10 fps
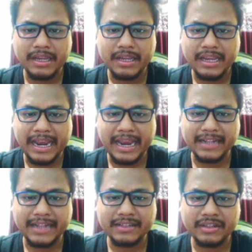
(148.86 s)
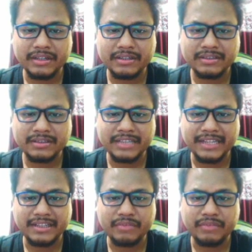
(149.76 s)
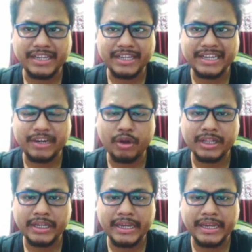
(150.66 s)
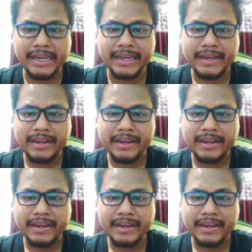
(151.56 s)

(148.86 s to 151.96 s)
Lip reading: And then when they click on the